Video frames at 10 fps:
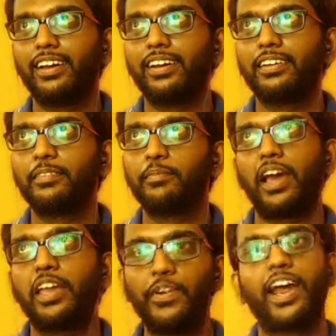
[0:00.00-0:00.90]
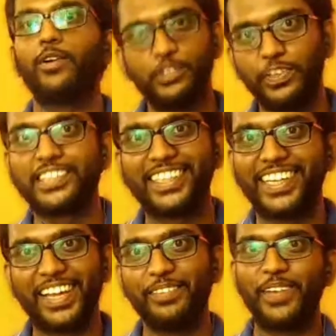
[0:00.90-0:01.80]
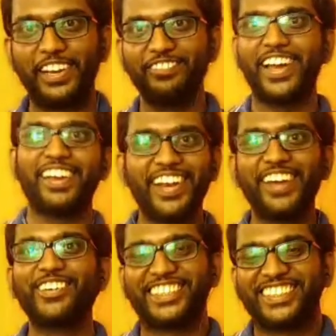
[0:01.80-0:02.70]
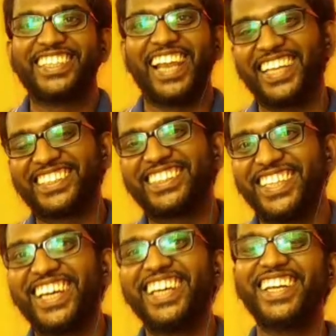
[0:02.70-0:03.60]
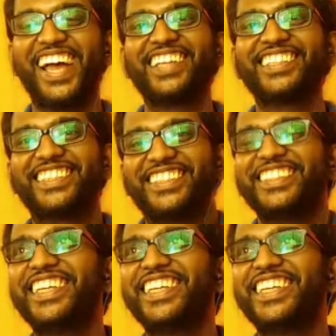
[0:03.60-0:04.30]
Uh, Even I was wasting the time when I was last year as a